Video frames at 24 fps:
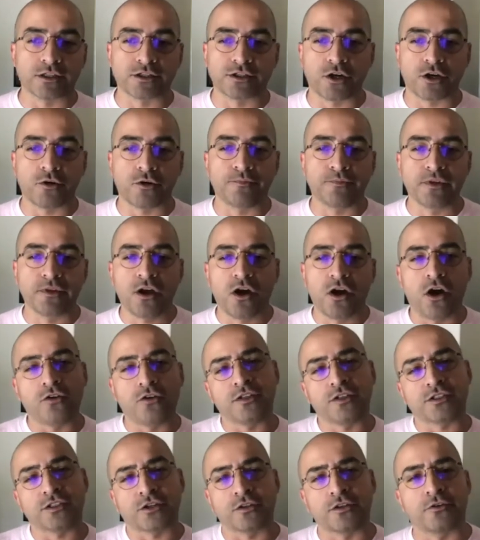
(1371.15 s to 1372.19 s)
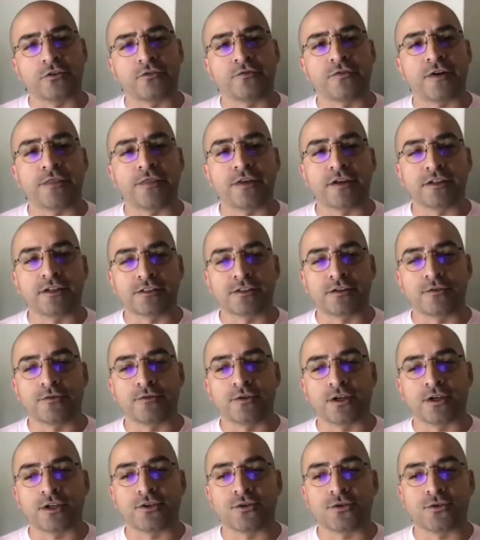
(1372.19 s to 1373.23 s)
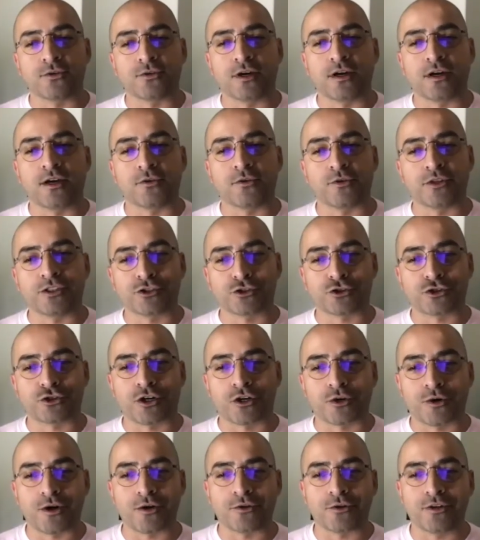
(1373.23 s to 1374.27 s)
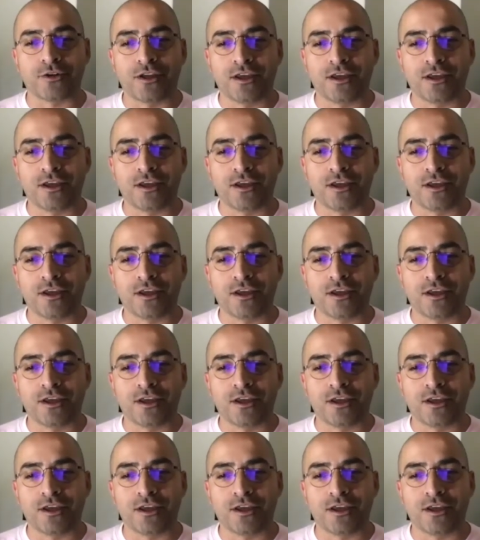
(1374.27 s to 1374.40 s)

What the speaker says: So all these are little fun things that we can do research on our own.